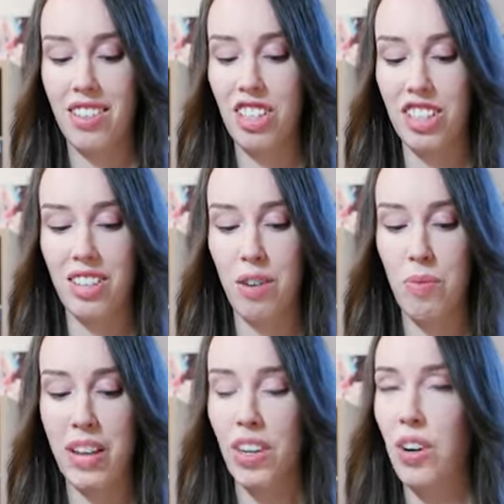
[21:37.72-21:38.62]
just
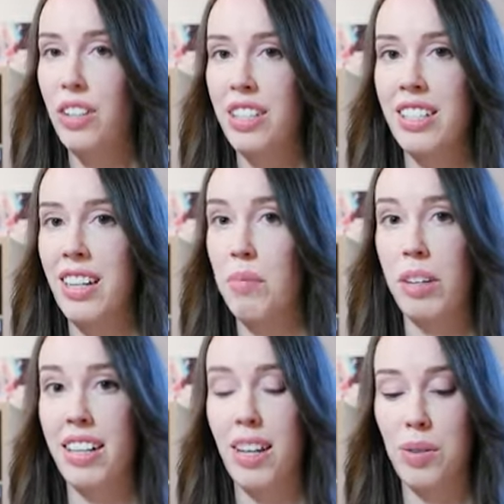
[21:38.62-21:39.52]
when the odds
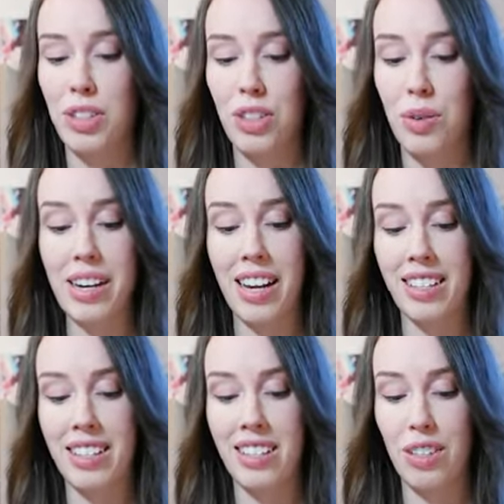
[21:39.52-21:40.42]
seemed like they were so
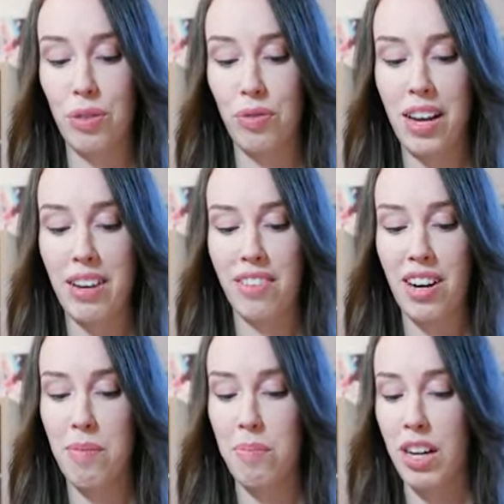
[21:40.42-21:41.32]
against your
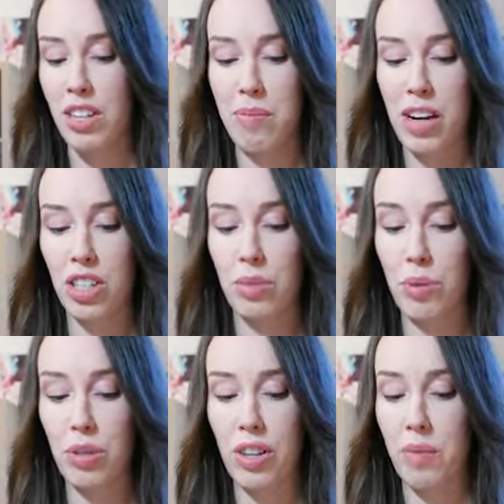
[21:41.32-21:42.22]
favor, but you managed
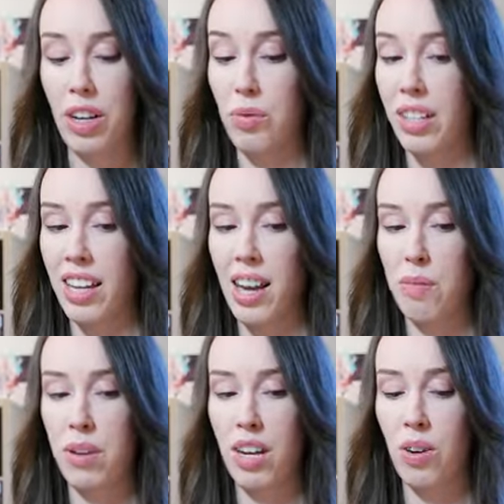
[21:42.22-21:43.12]
to pull something
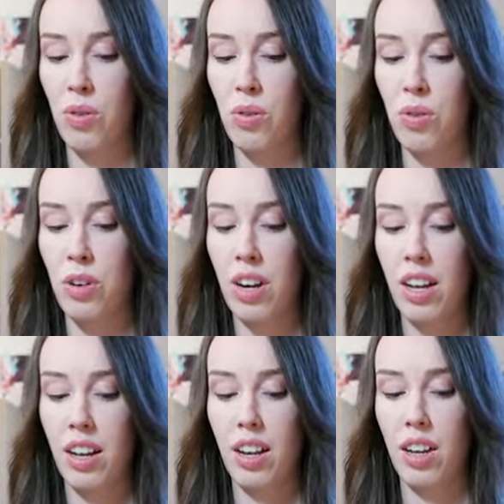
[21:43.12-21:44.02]
really epic, or
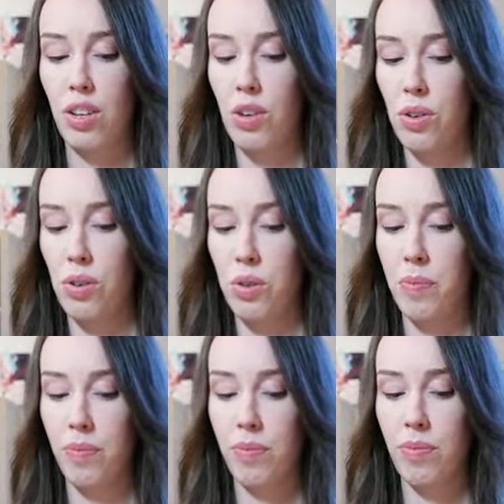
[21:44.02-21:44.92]

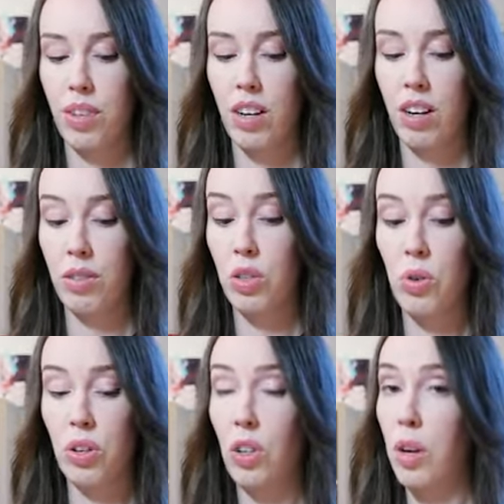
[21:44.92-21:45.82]
you
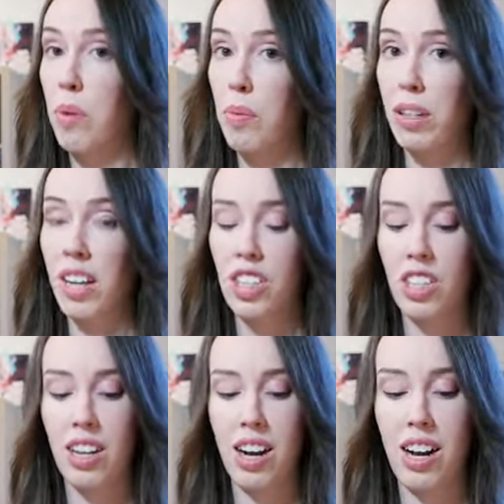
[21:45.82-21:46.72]
scored a low
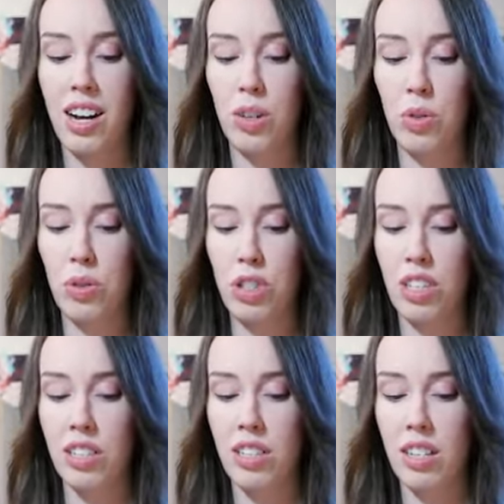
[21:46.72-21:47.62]
population card, or
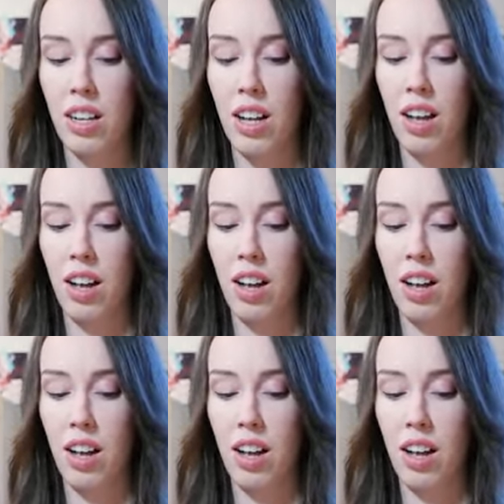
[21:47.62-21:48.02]
just